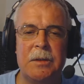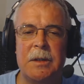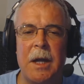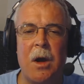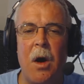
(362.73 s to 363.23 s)

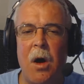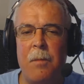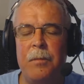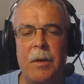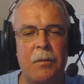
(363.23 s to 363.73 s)
Stay
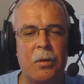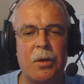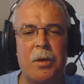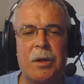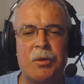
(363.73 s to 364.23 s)
calm. If we're
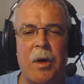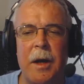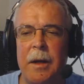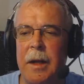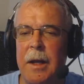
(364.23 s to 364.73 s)
doing this
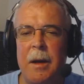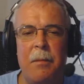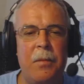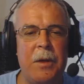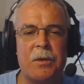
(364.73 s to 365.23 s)
right,
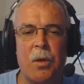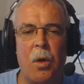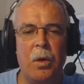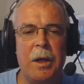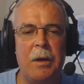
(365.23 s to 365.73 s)
these are
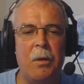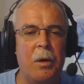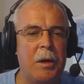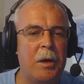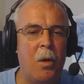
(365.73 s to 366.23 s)
only,
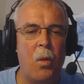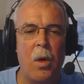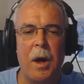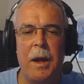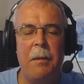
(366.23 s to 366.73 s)

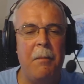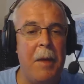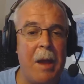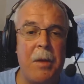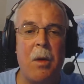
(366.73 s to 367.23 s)
one,
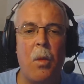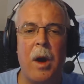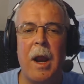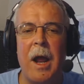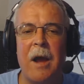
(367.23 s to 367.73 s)
maybe a
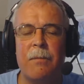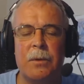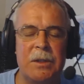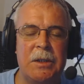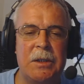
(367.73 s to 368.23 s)

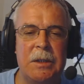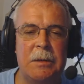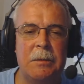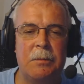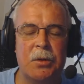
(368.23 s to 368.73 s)

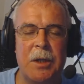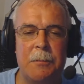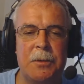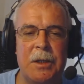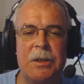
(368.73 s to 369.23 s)

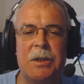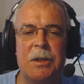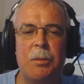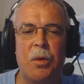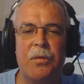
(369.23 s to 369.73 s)
1.5% position
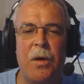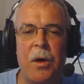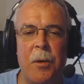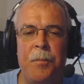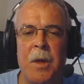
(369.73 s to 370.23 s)
in the
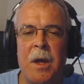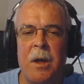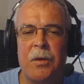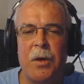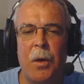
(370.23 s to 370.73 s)
portfolio.
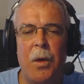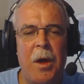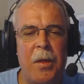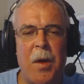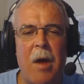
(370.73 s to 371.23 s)
So
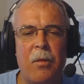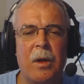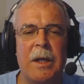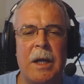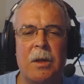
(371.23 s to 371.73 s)
they're not
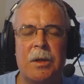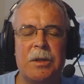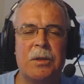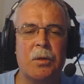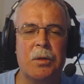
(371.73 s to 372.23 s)
really killing
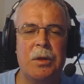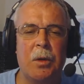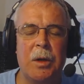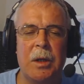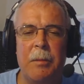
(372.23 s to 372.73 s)
us or,
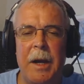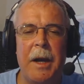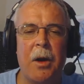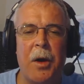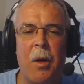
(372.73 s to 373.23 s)

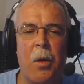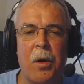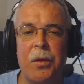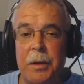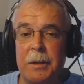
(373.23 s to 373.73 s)
eliminating our net
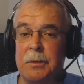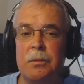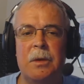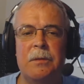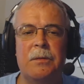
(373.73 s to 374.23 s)
worth
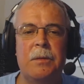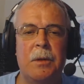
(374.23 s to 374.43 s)
unless we've,